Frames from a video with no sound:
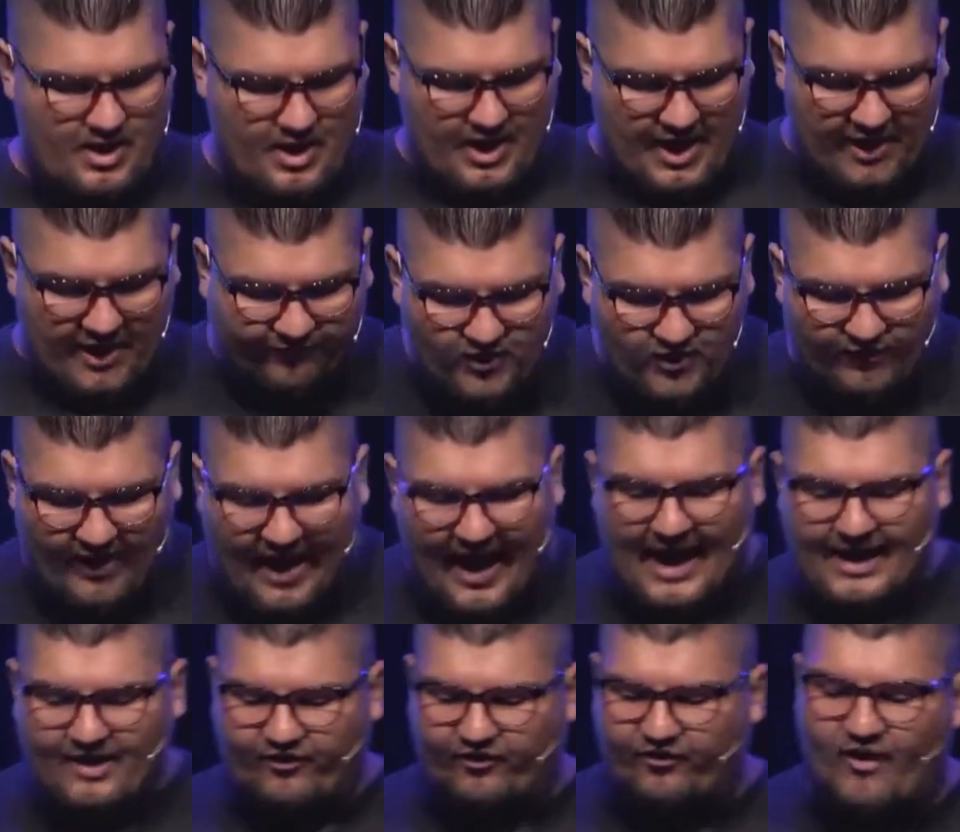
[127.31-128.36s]
If you've had
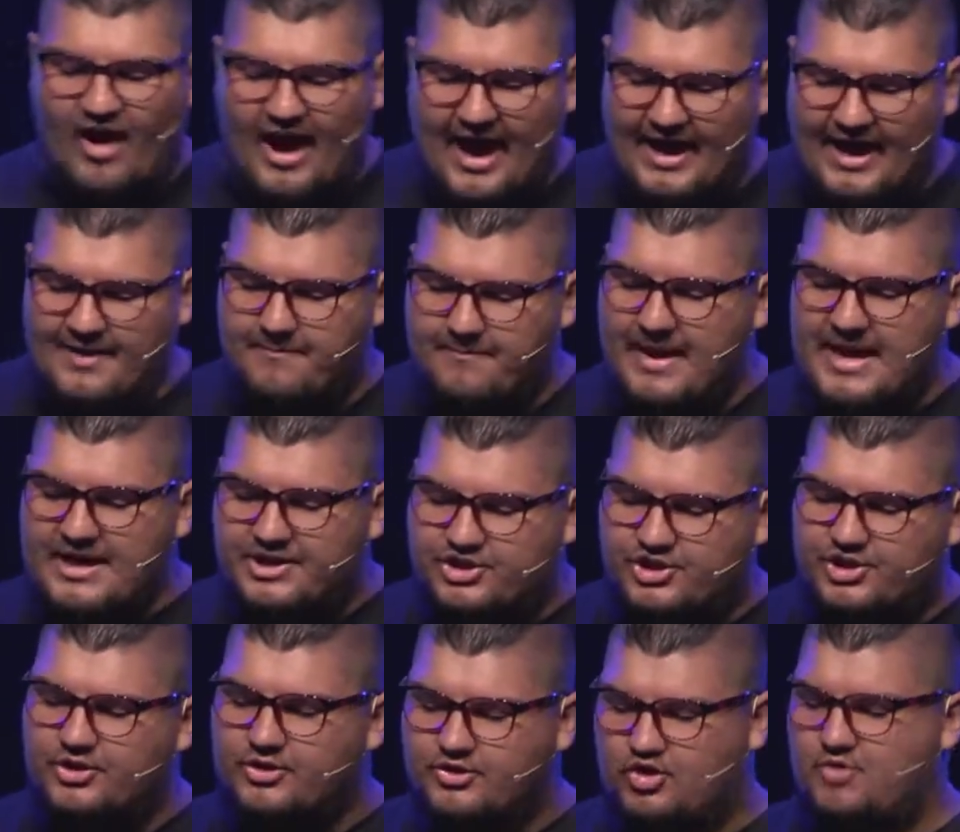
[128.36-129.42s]
a fight, make
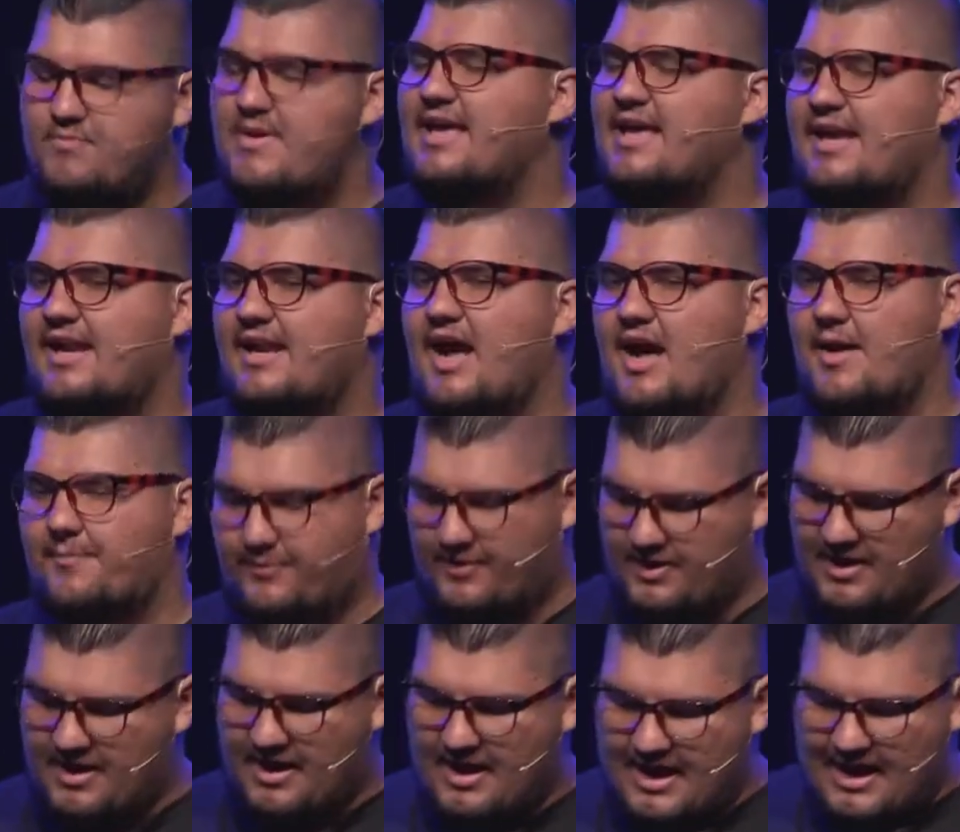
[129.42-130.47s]
sure to make it up.
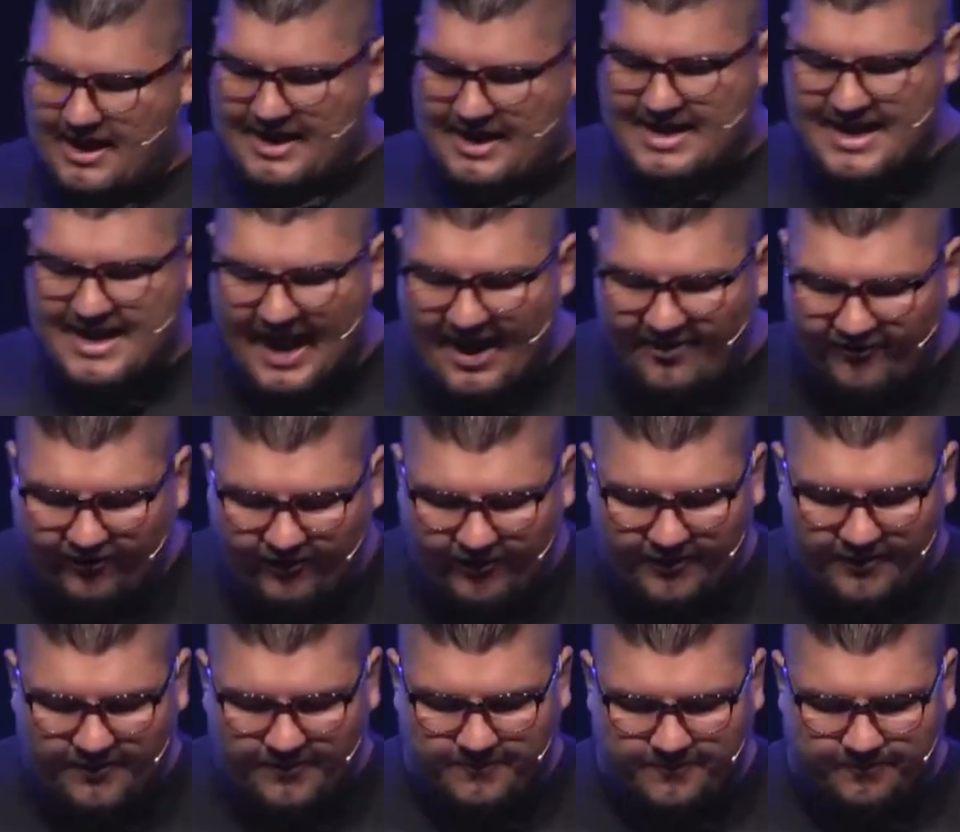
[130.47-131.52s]

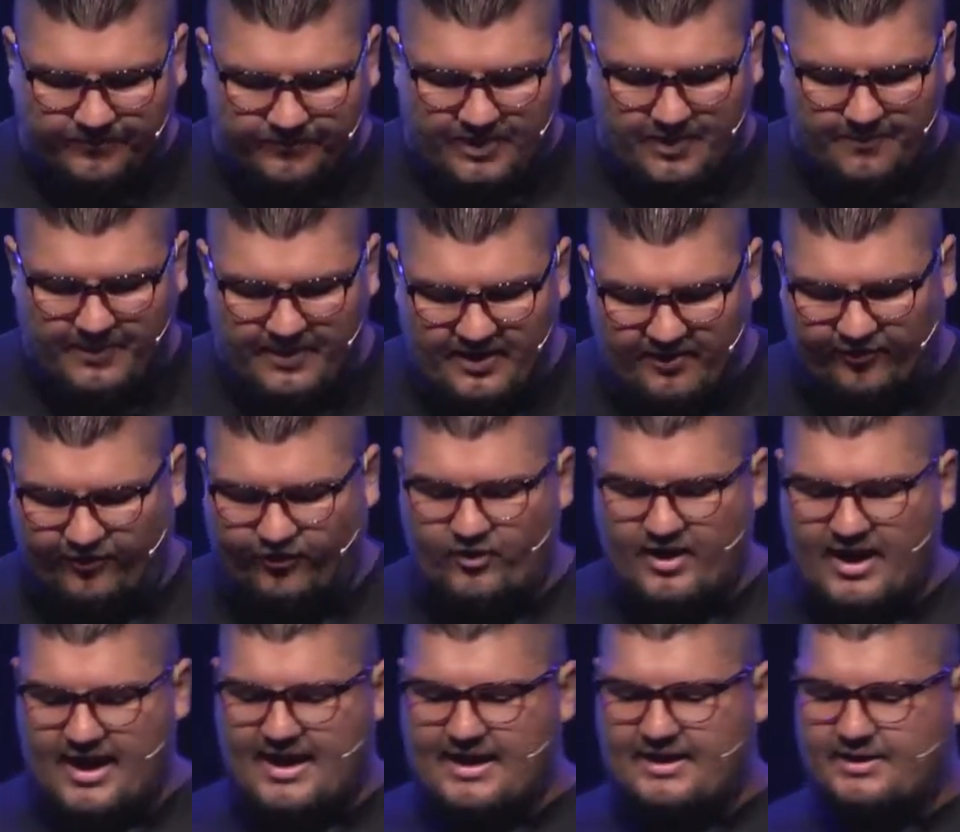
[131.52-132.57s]
Never be
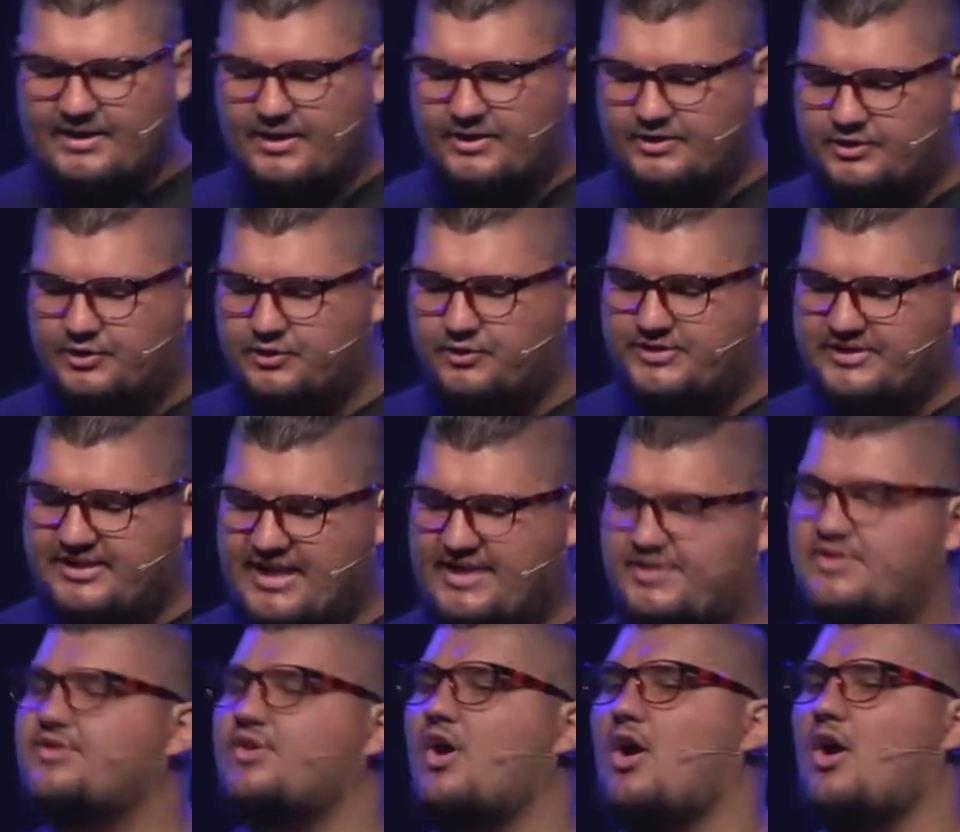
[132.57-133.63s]
afraid to say
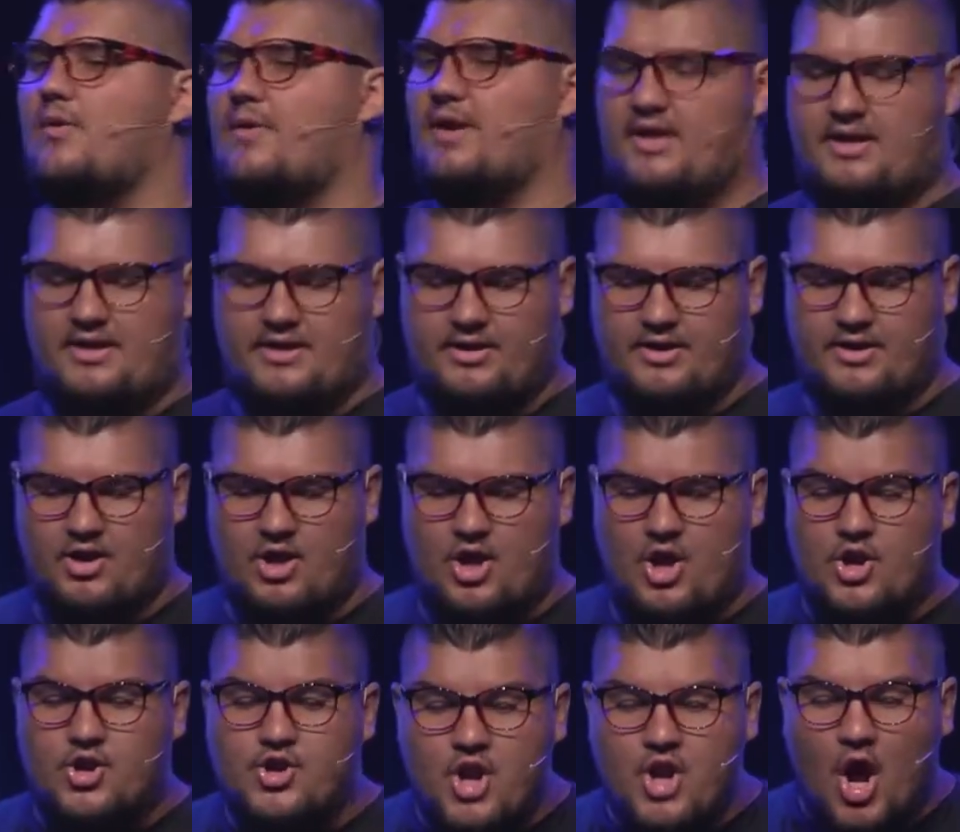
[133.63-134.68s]
sorry.
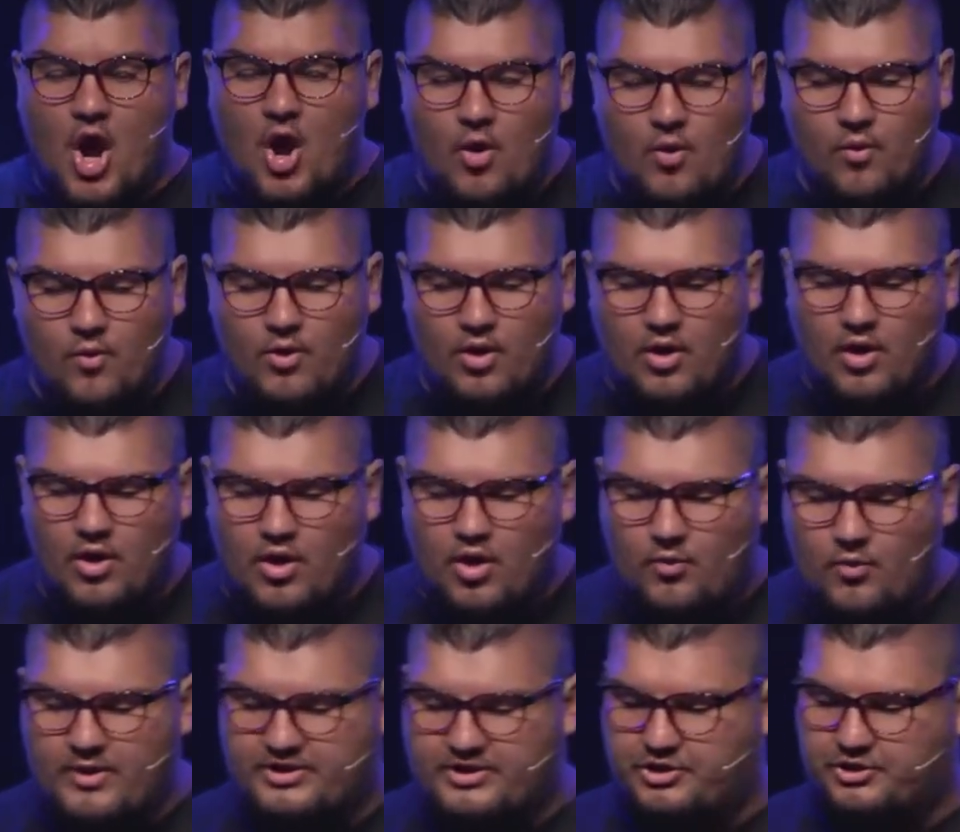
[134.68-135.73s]
Know
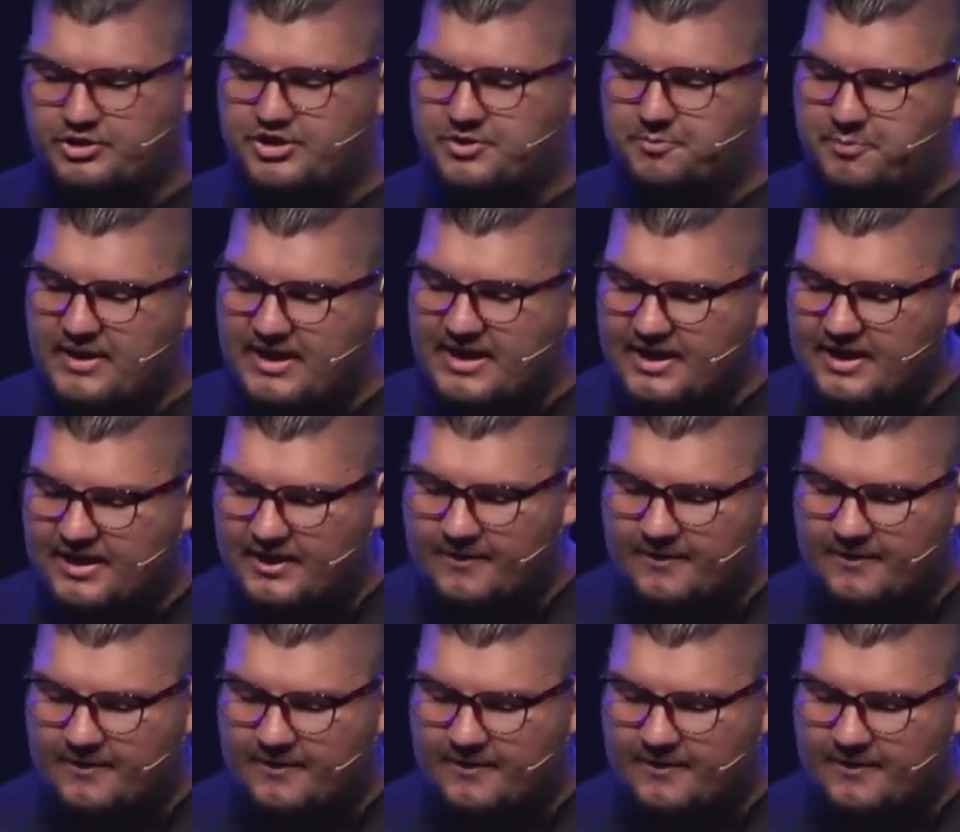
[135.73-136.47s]
when to speak